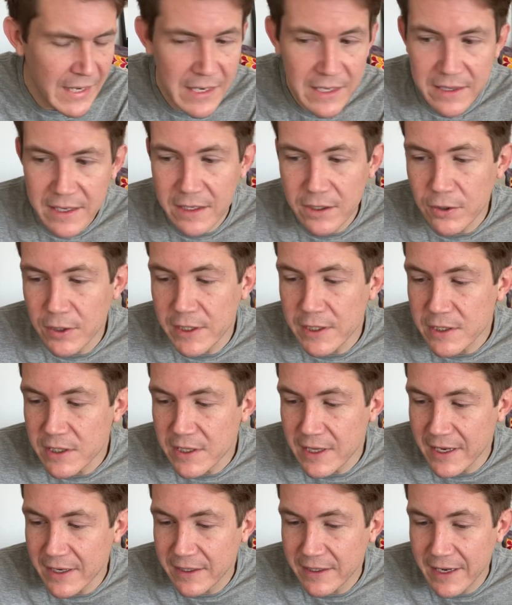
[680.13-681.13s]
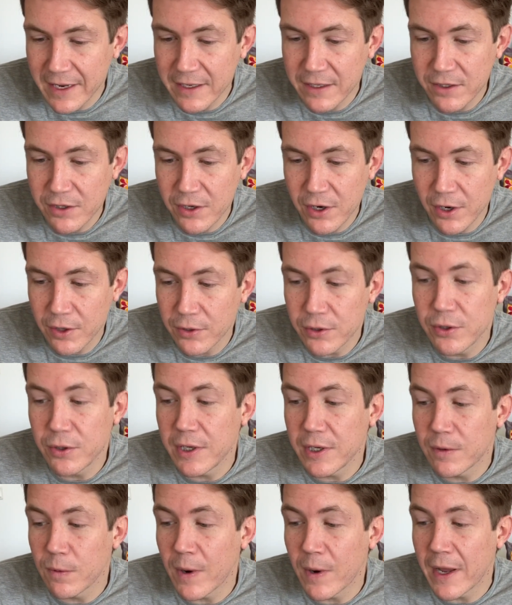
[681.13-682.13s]
then look into that again in your own
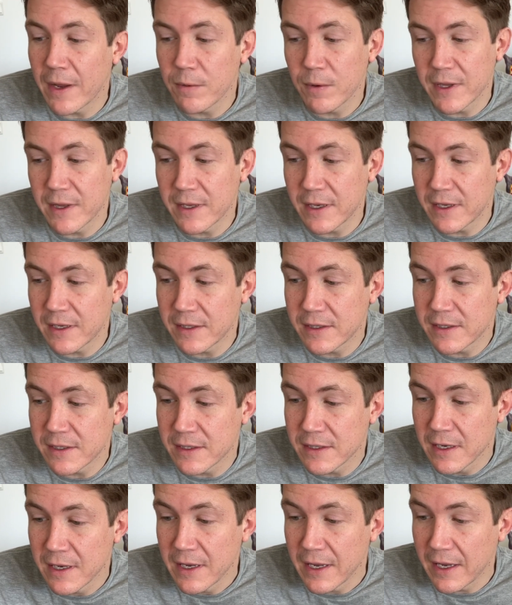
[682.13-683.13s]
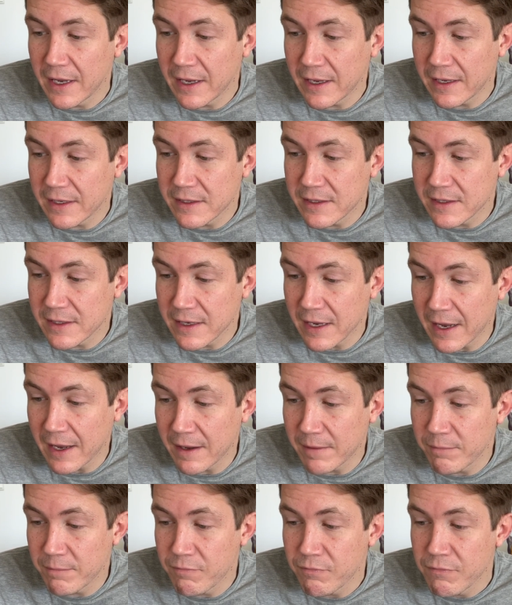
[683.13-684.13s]
unique way, whether it's, it's
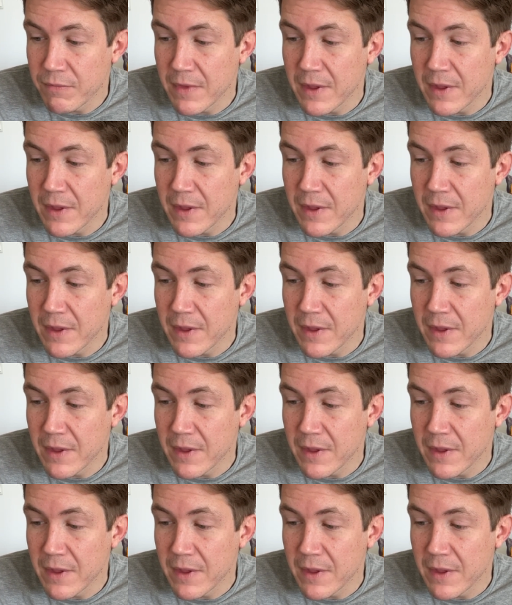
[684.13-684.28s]
um,